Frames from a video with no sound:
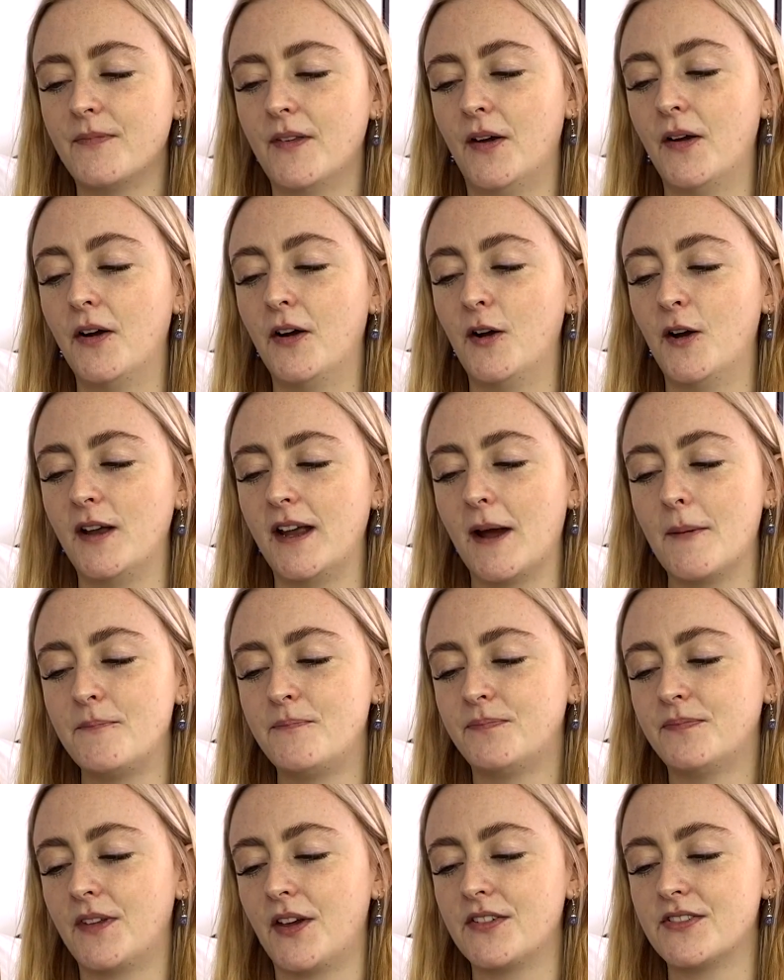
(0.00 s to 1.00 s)
Oh yeah,
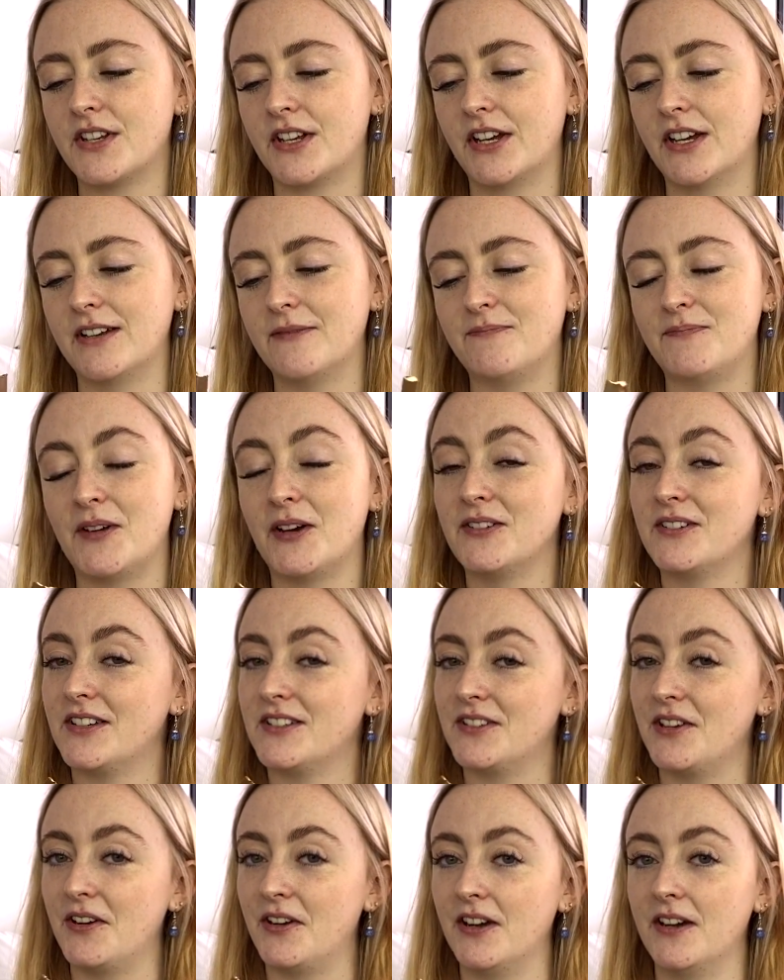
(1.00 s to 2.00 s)
those are good. Those
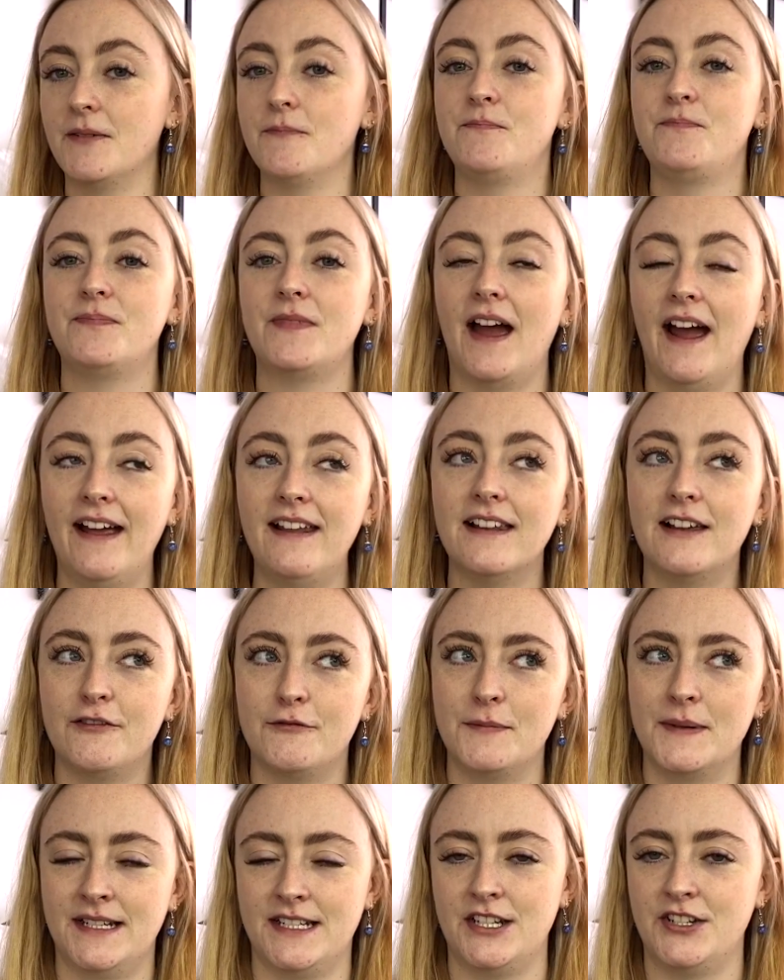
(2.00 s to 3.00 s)
are so good. I
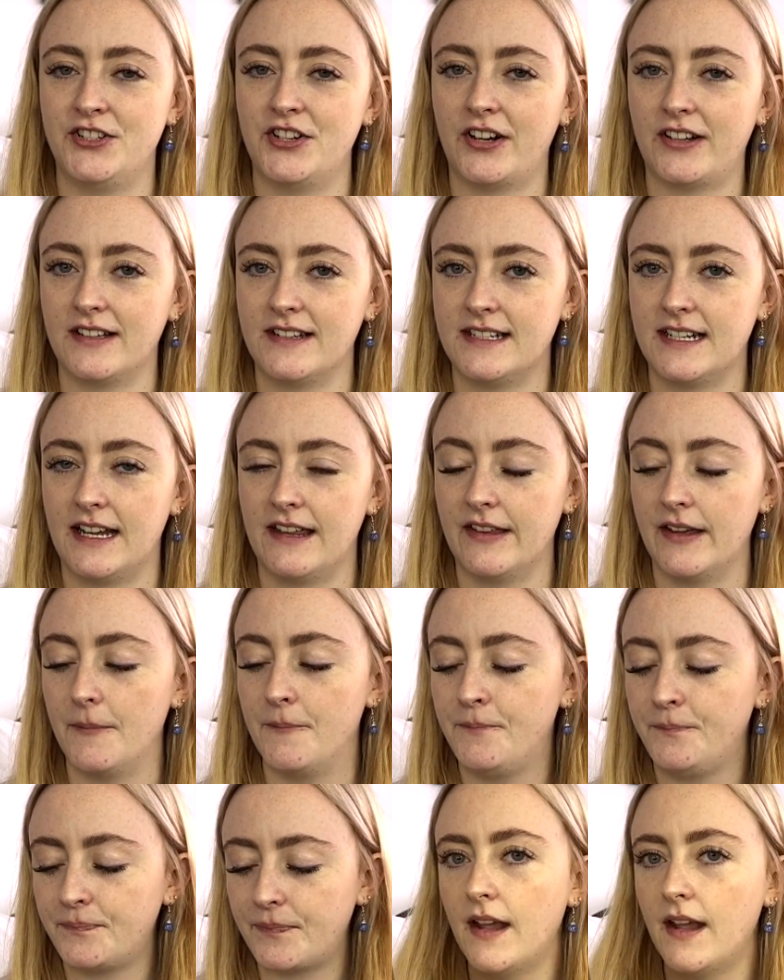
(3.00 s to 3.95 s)
love mint and chocolate together.